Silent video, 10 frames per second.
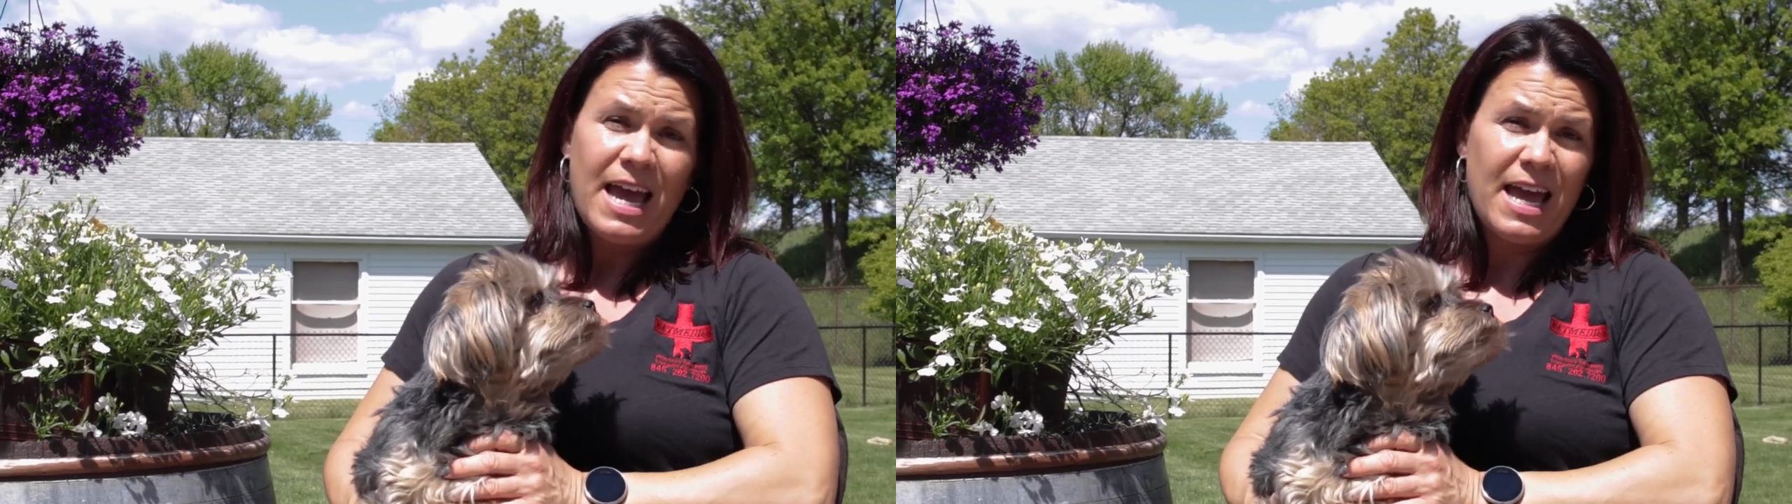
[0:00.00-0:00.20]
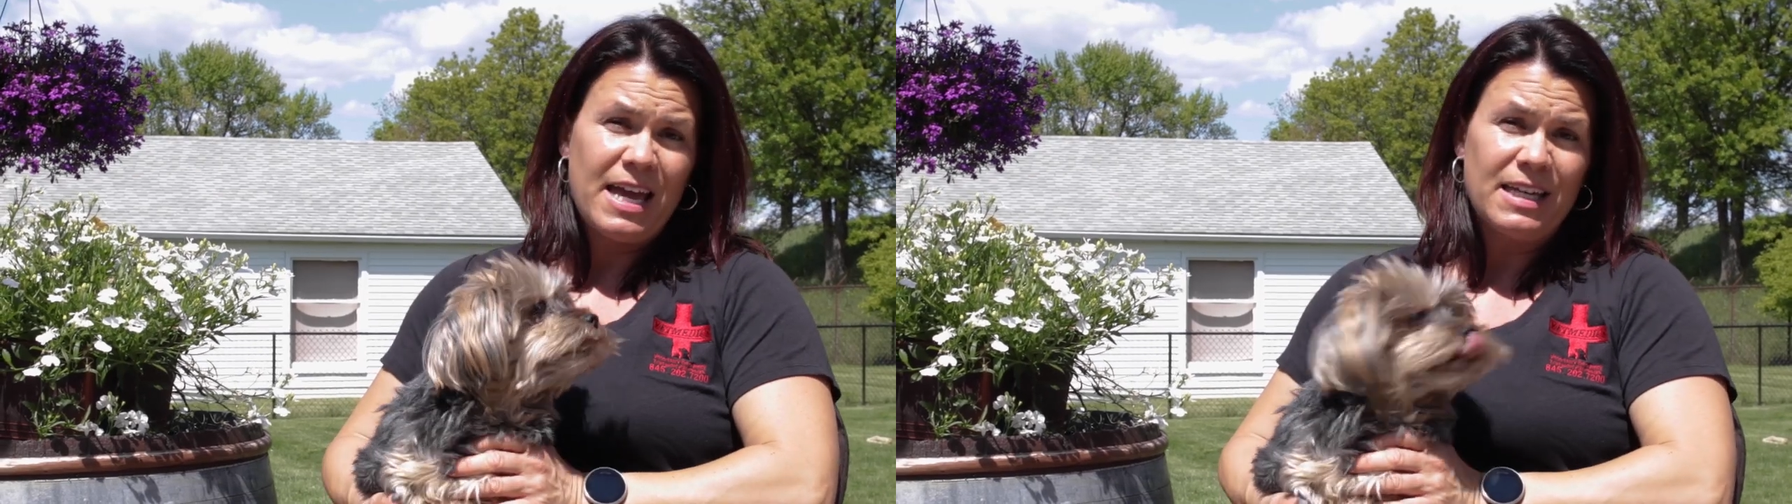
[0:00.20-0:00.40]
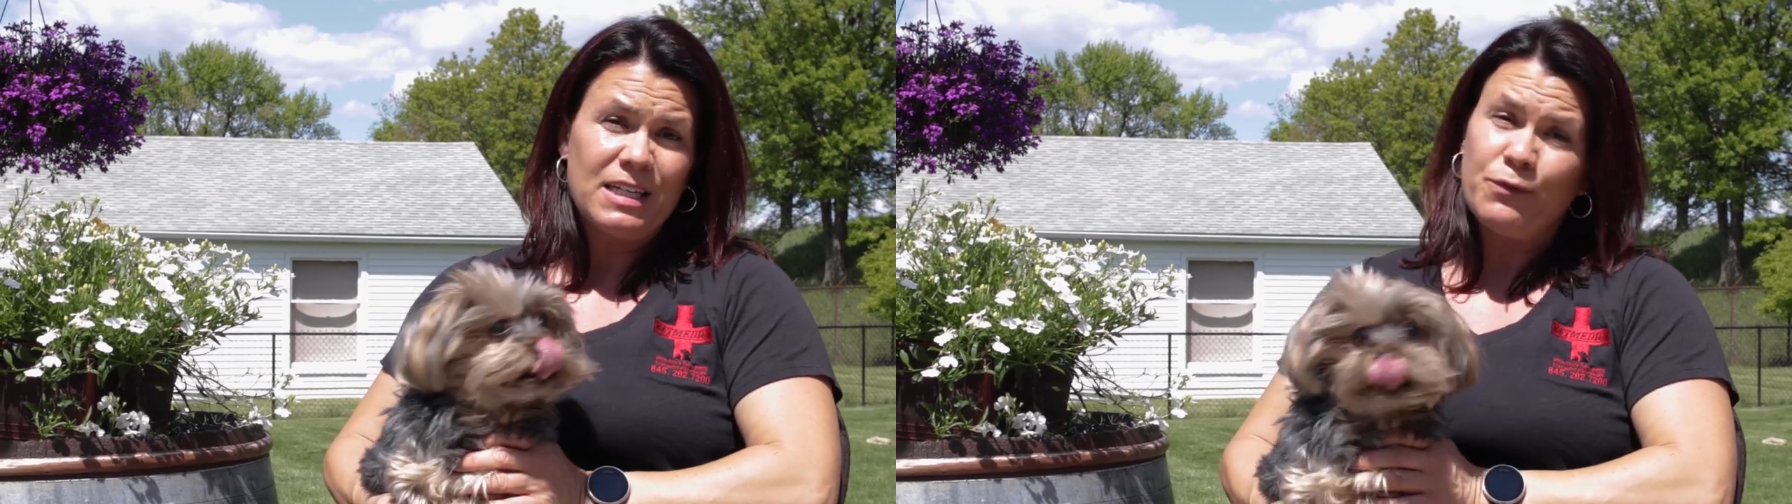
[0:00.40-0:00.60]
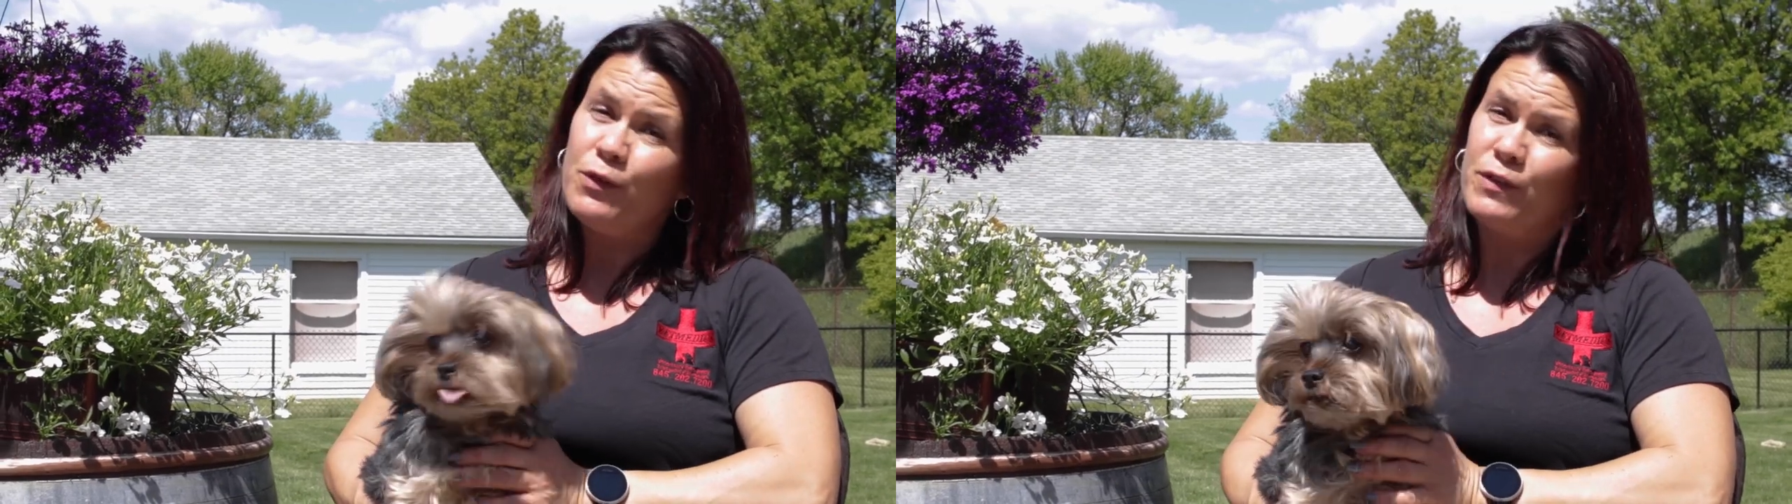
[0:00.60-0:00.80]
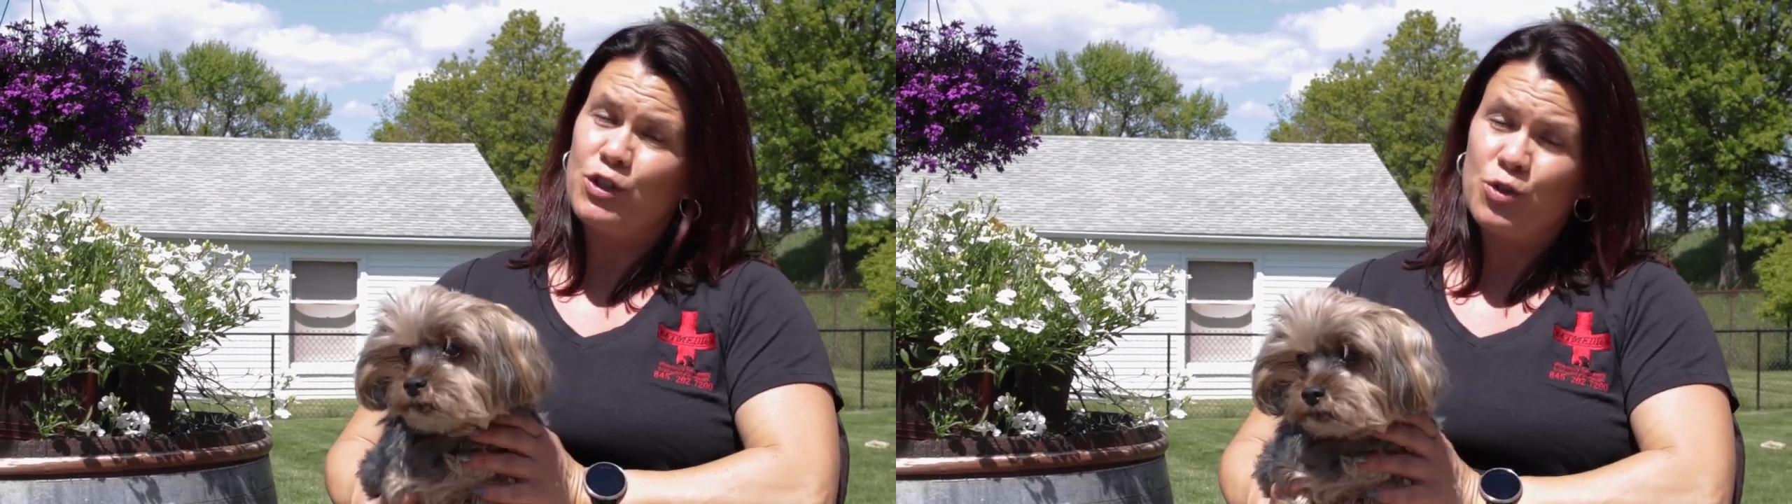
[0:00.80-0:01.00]
And if
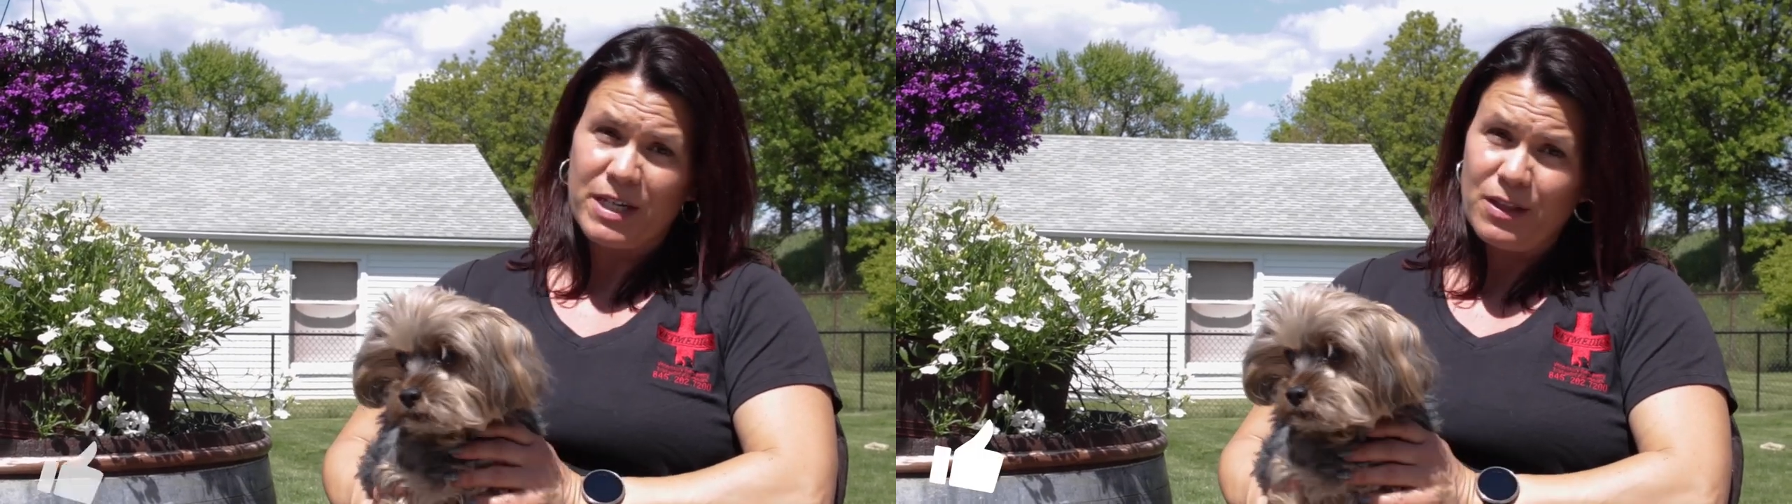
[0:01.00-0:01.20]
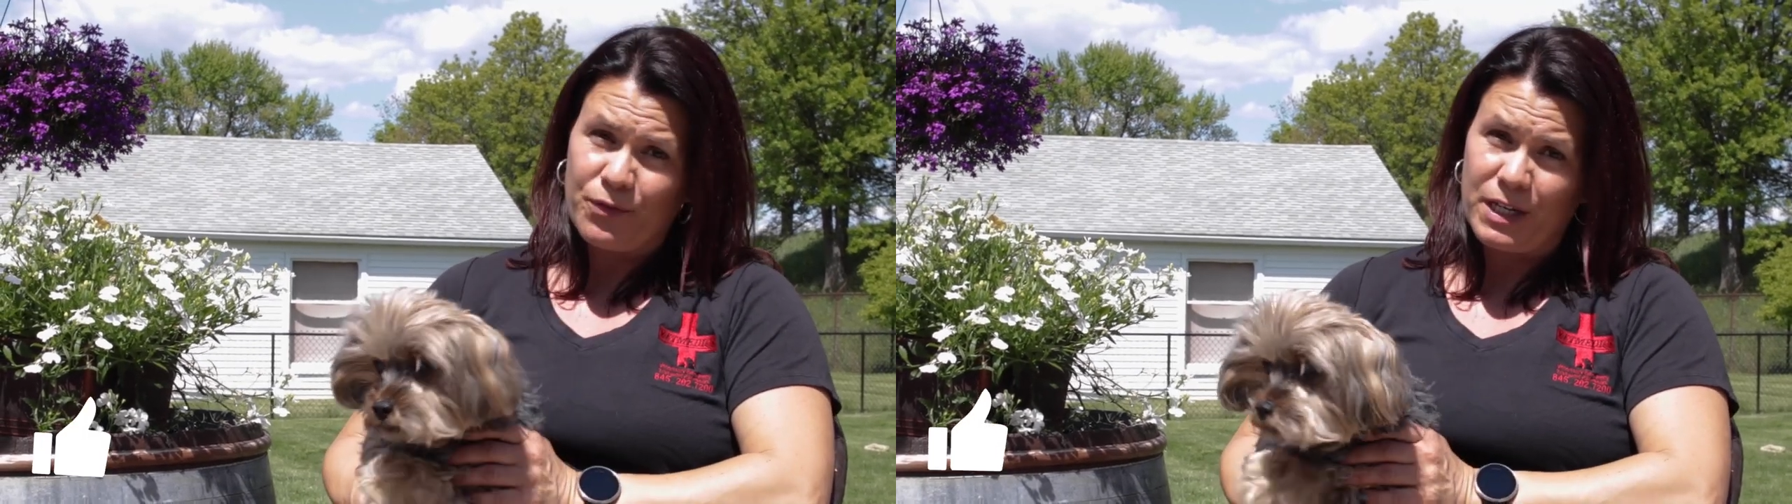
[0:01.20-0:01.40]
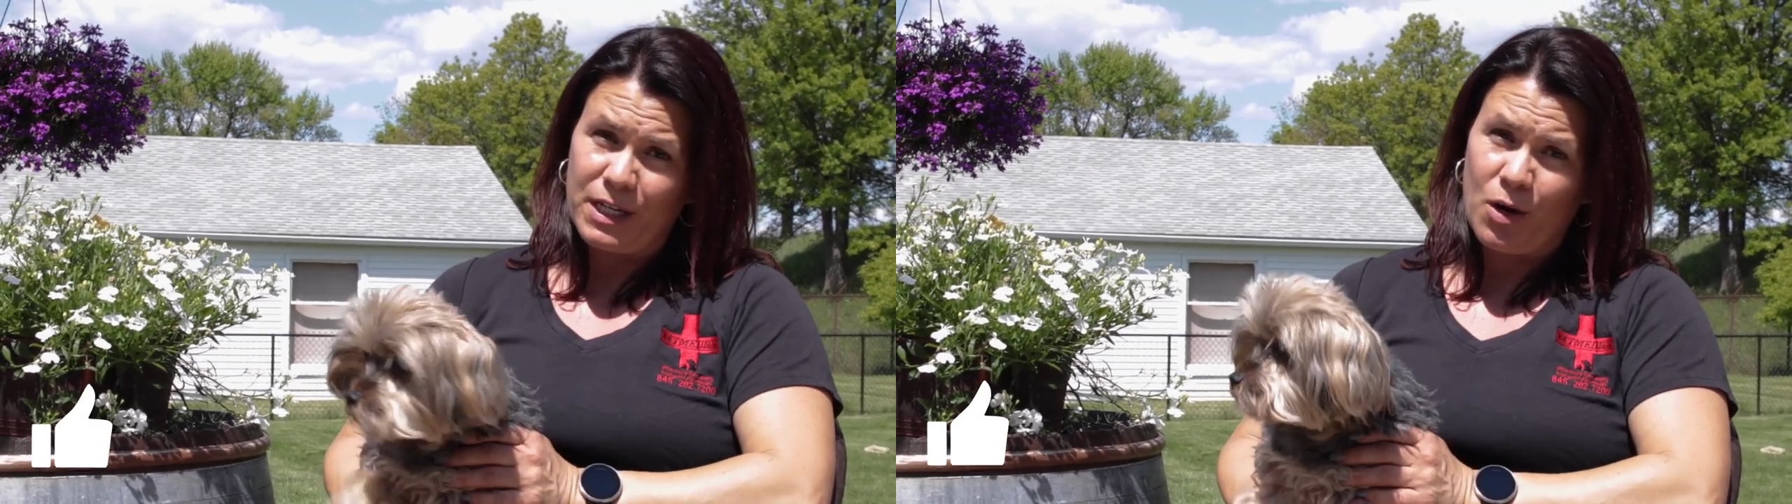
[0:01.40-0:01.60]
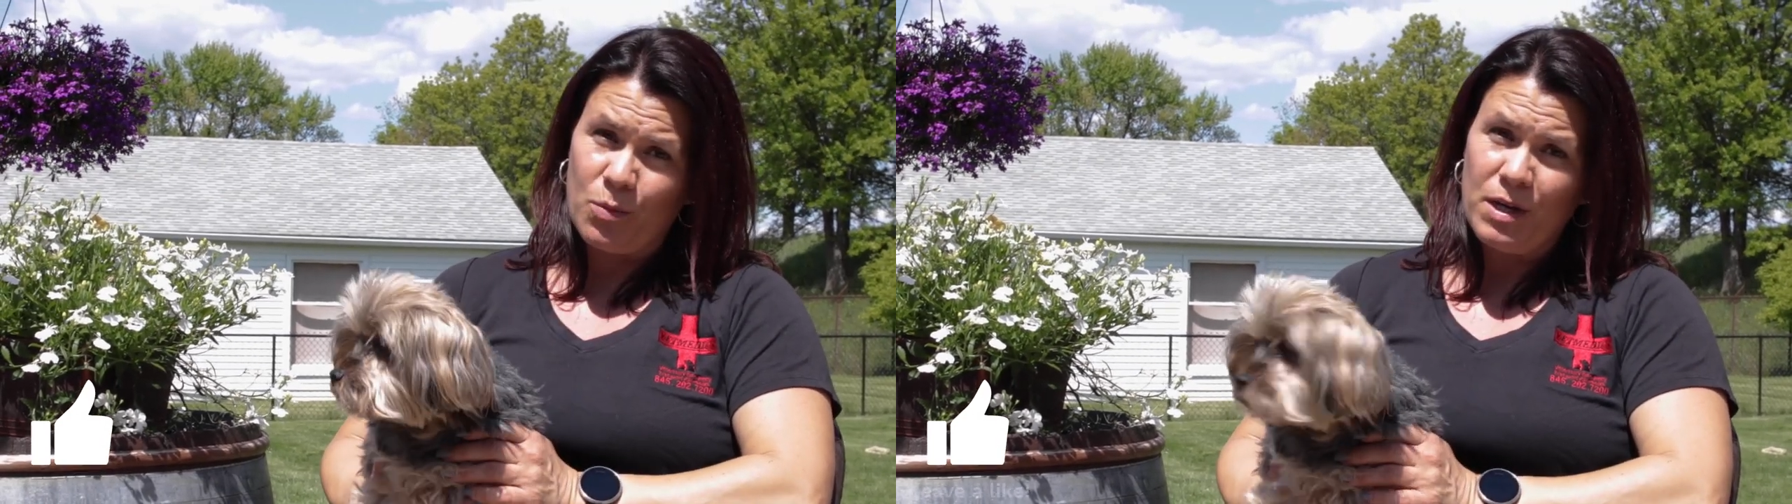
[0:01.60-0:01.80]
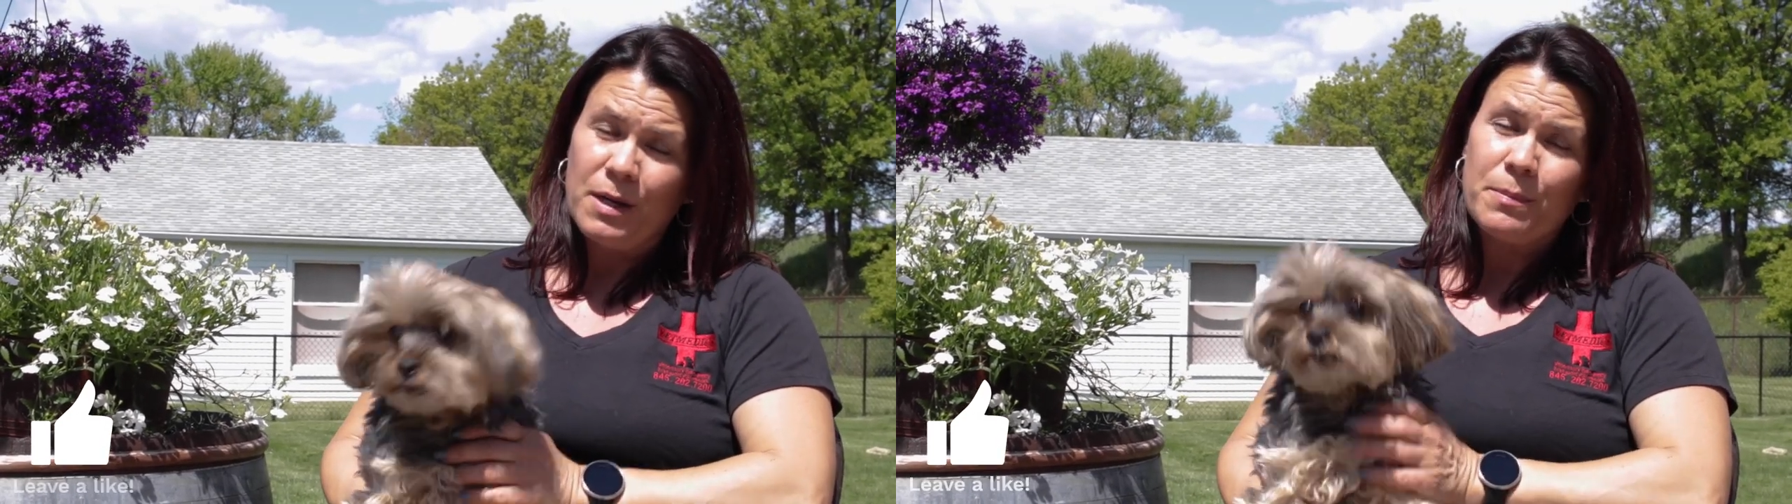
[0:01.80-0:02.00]
you've enjoyed the video,